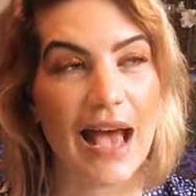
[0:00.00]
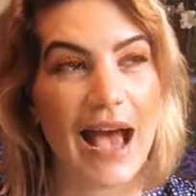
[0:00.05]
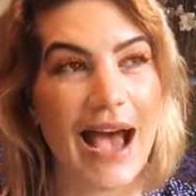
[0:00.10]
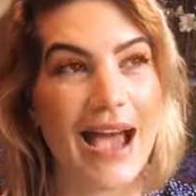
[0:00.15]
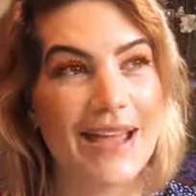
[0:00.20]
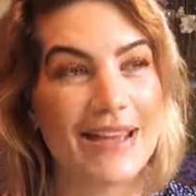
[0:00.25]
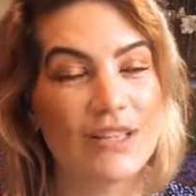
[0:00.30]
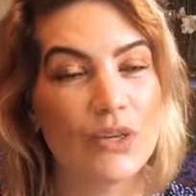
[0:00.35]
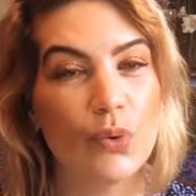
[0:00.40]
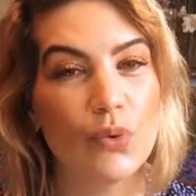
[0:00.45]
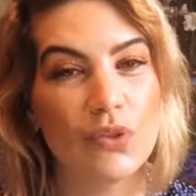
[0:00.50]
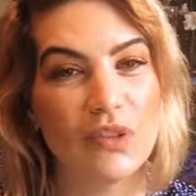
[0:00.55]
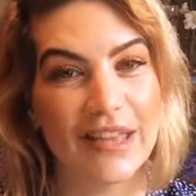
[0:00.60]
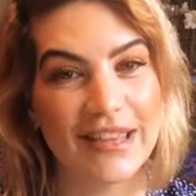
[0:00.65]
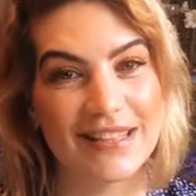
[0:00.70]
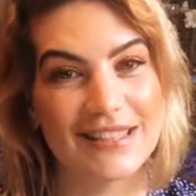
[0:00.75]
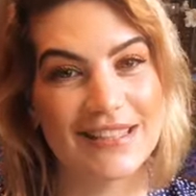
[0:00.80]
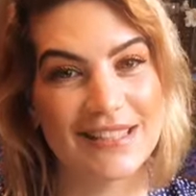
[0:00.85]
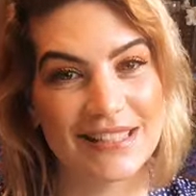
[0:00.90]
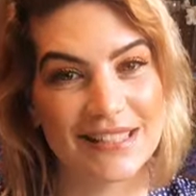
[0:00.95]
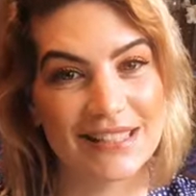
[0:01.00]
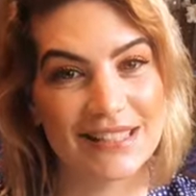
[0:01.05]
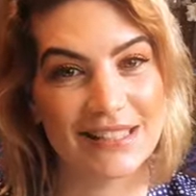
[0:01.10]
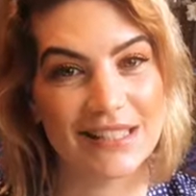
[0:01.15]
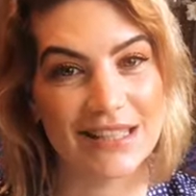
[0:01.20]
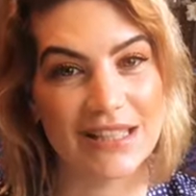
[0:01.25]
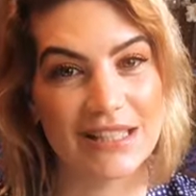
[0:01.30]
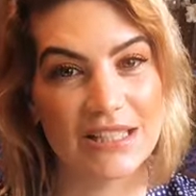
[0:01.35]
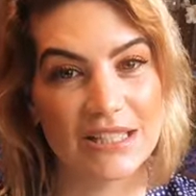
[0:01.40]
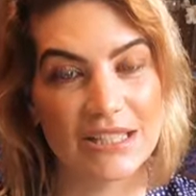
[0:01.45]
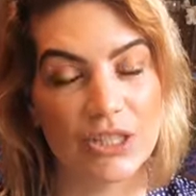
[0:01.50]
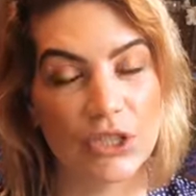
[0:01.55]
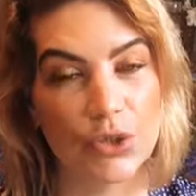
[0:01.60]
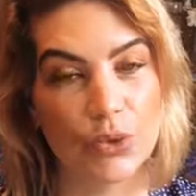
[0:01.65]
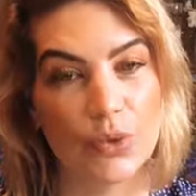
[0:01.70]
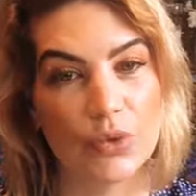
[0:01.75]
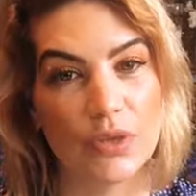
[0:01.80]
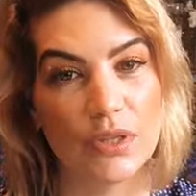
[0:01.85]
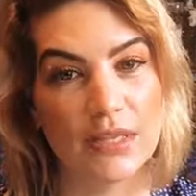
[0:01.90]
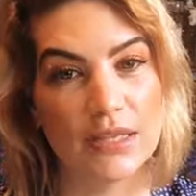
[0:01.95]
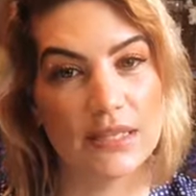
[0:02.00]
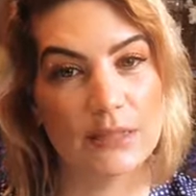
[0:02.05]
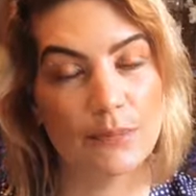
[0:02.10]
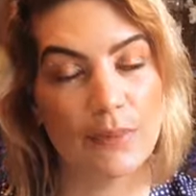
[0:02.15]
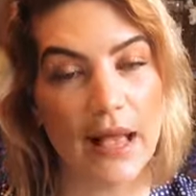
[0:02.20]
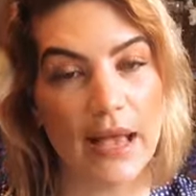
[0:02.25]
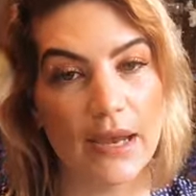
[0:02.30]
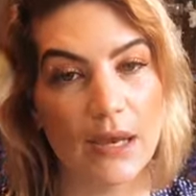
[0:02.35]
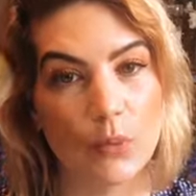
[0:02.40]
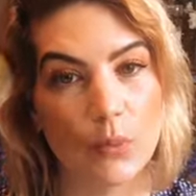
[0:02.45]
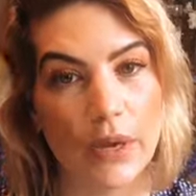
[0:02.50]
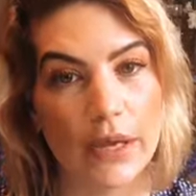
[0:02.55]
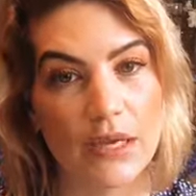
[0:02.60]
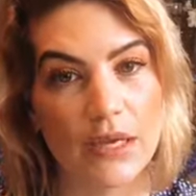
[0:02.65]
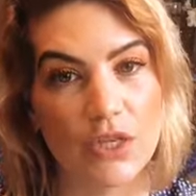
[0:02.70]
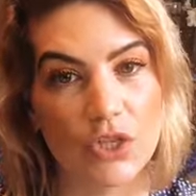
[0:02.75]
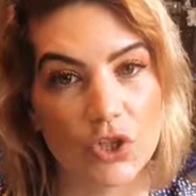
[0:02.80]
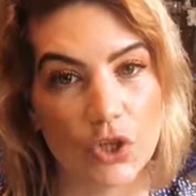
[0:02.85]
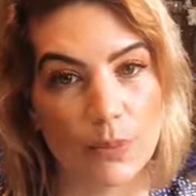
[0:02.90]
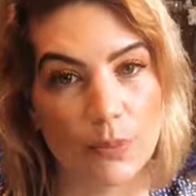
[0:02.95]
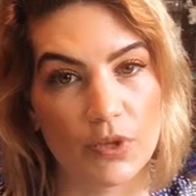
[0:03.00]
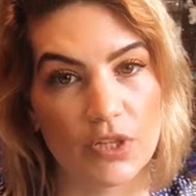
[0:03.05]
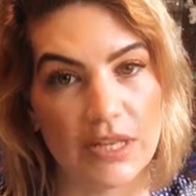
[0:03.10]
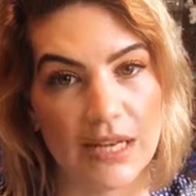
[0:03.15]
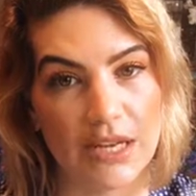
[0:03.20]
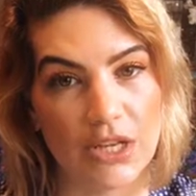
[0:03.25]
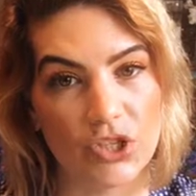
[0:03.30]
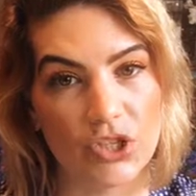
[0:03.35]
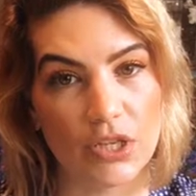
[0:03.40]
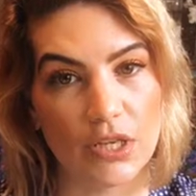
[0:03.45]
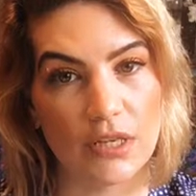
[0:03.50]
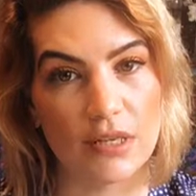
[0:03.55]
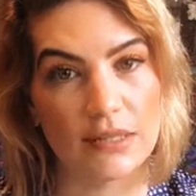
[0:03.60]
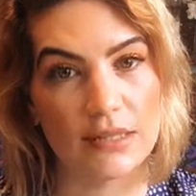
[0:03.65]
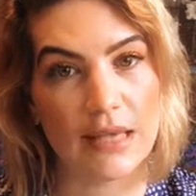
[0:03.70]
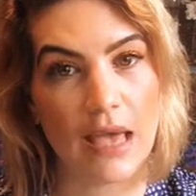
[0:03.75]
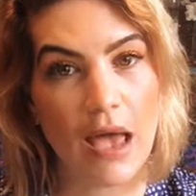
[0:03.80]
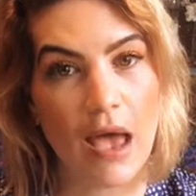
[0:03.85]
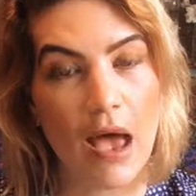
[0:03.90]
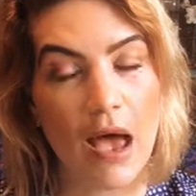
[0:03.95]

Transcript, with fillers: I don't like to stick to these black and white interpretations